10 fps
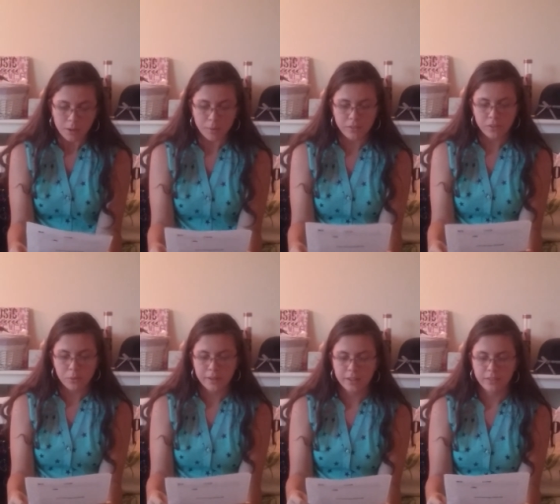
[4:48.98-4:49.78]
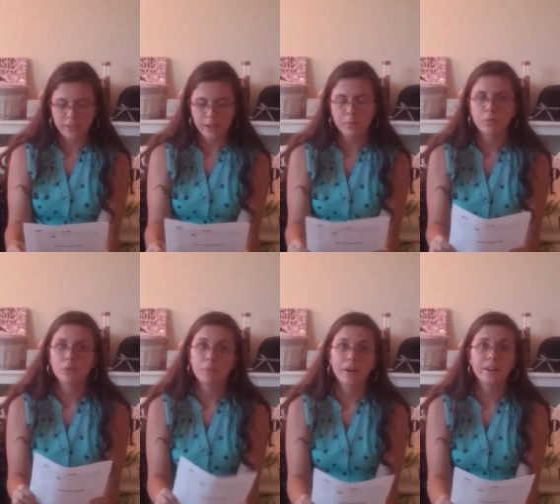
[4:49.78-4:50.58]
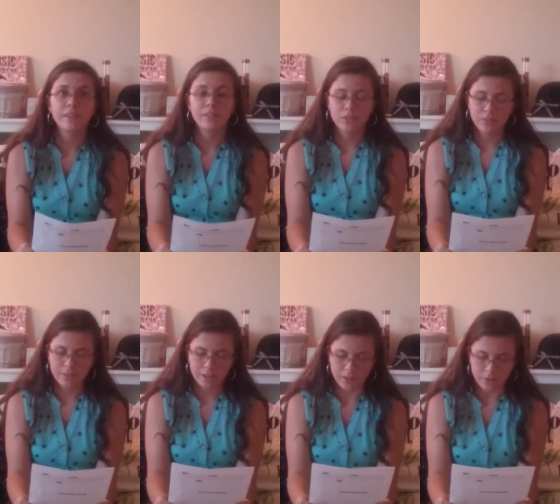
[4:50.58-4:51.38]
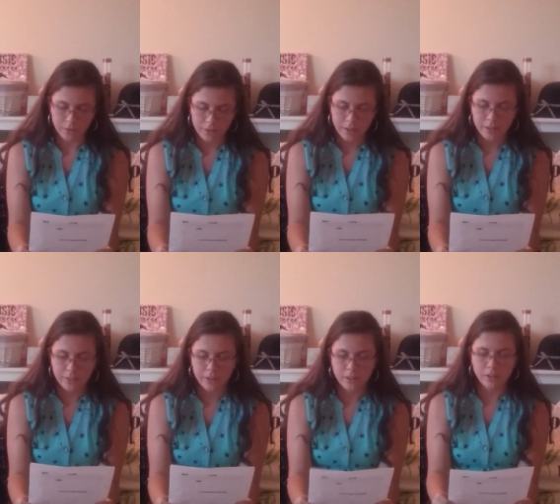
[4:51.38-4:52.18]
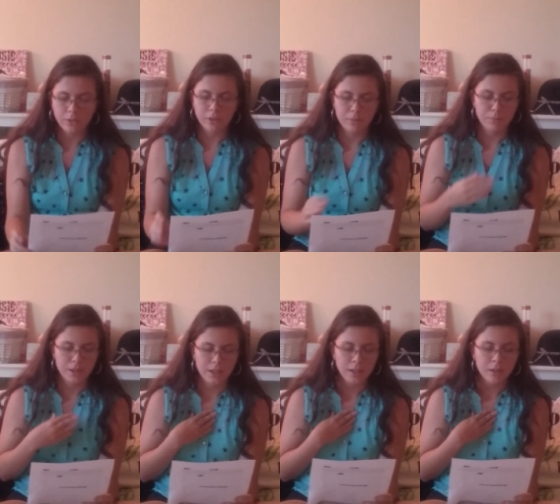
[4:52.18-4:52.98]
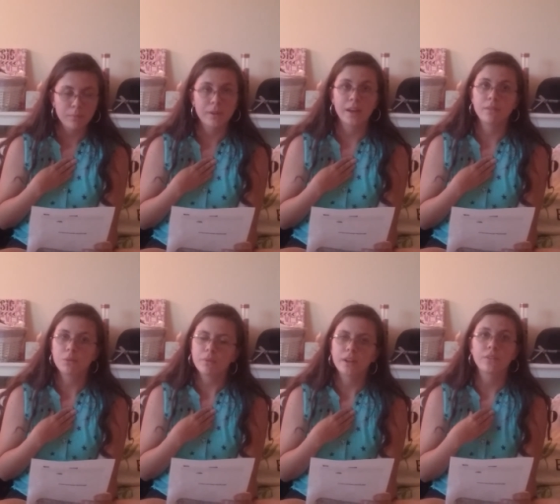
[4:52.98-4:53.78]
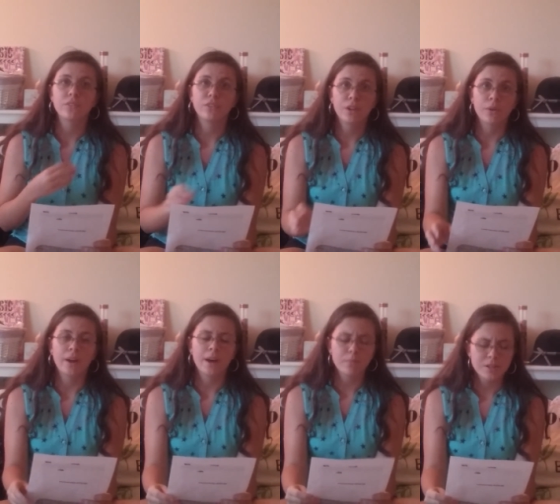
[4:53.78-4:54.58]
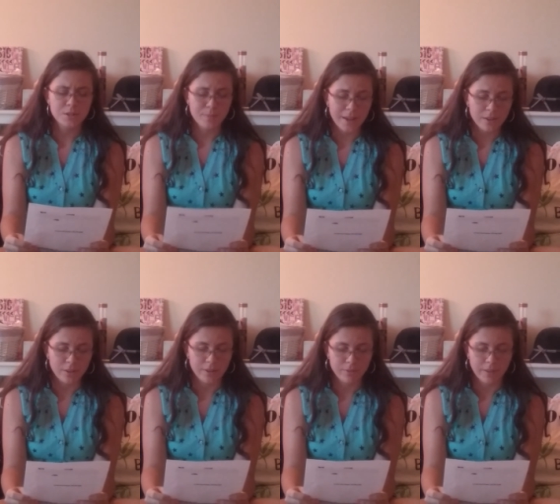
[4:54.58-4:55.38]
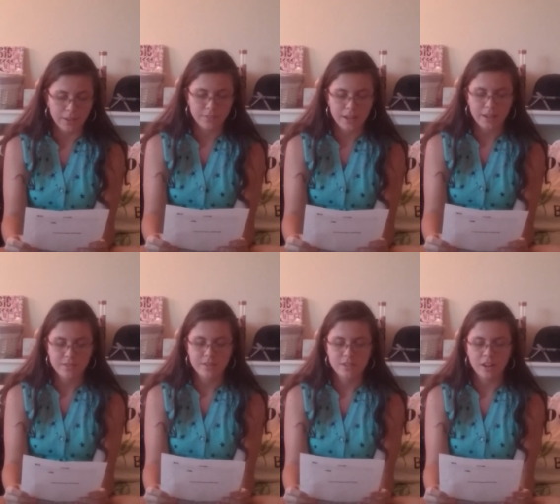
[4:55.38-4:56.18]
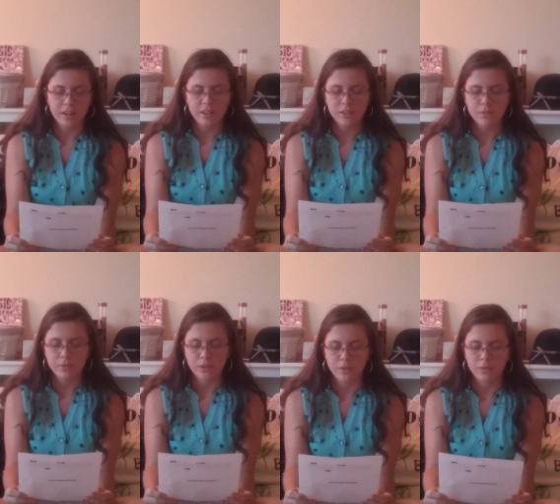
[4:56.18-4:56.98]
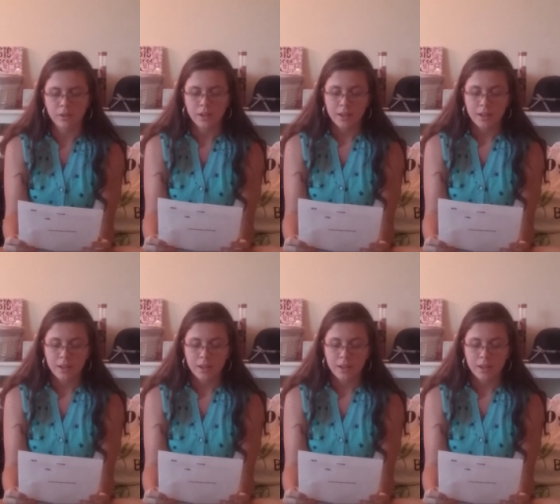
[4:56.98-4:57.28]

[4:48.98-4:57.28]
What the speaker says: Once the week is up, reply to this video and let not only me, but everyone else know how much better it felt to actually talk on the phone